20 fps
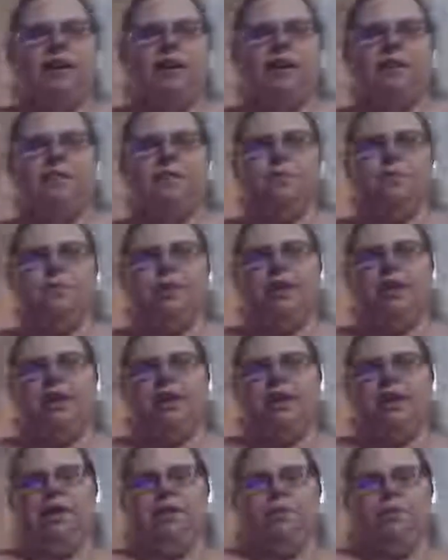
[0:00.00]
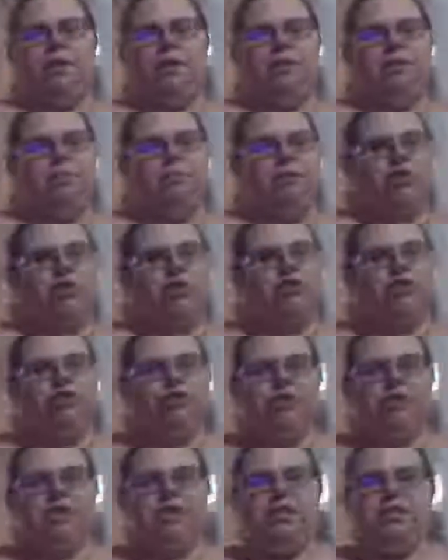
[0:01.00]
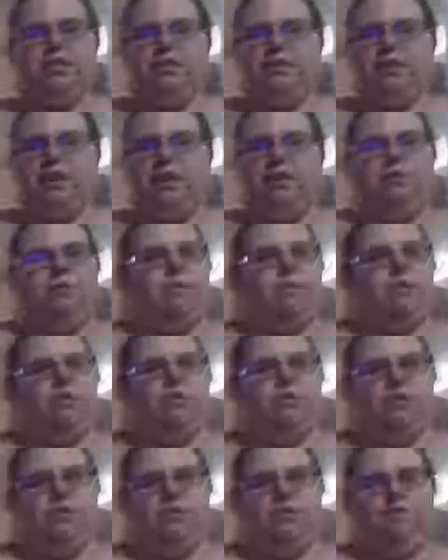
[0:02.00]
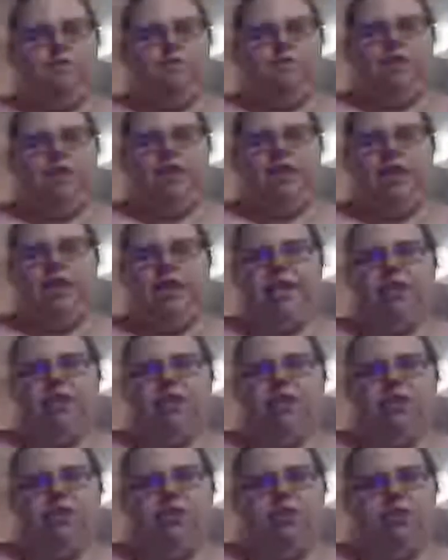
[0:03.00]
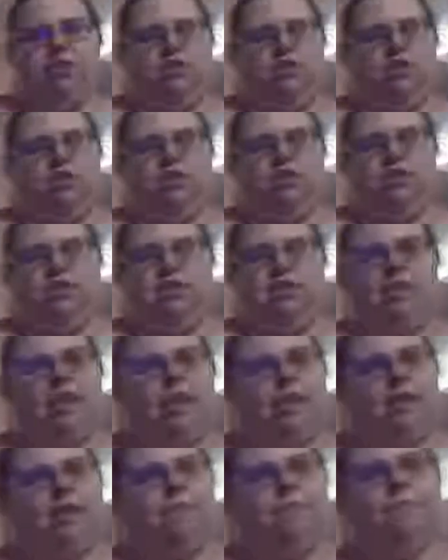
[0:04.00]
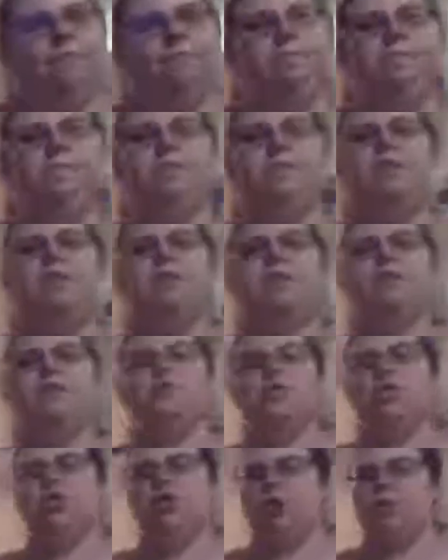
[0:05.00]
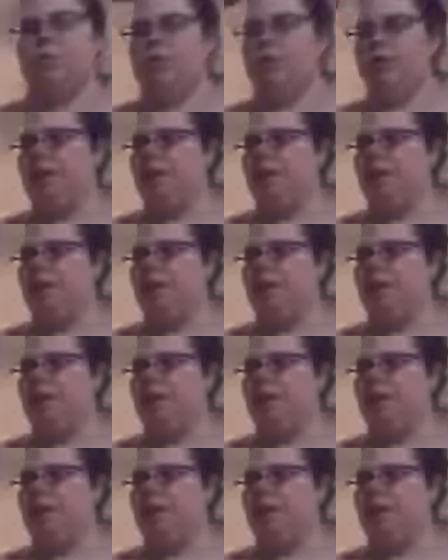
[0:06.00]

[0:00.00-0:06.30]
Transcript: Even when I want special treats, I always go gluten-free. It just yuck. So,